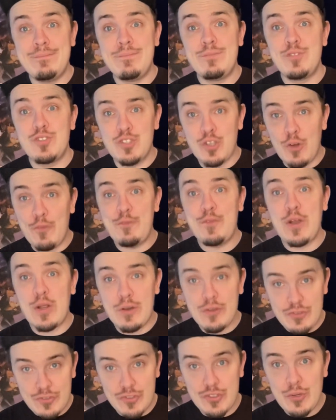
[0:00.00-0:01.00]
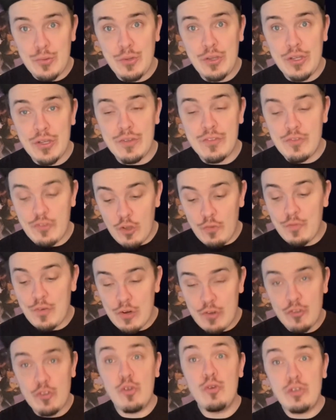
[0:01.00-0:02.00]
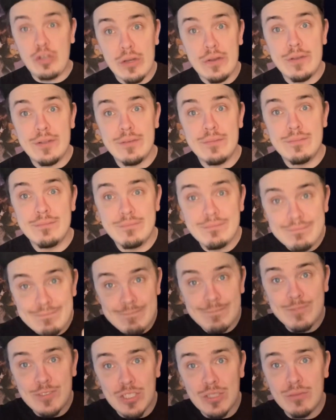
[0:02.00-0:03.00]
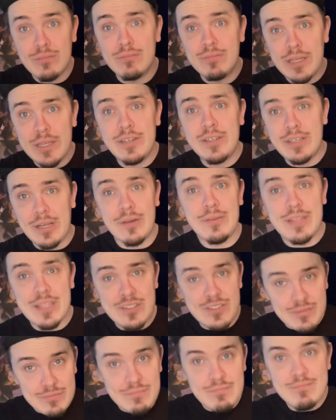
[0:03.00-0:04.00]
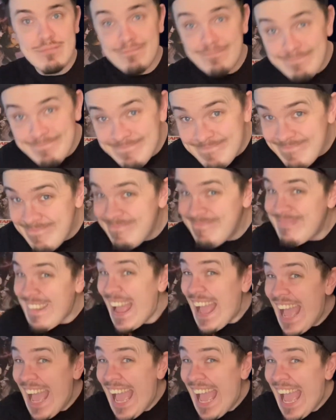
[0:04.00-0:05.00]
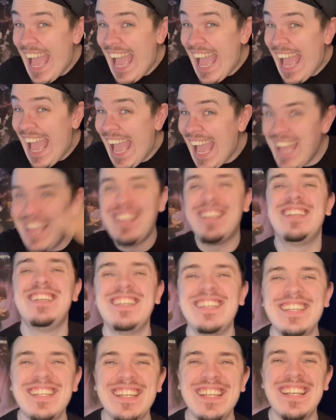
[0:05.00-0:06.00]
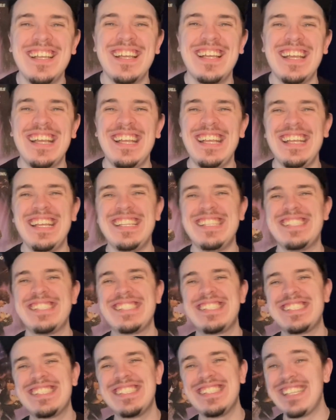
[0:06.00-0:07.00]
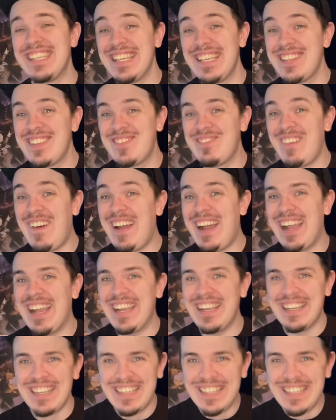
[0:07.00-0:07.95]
So far, so good. So far, so good. So there you go. That's it's fine.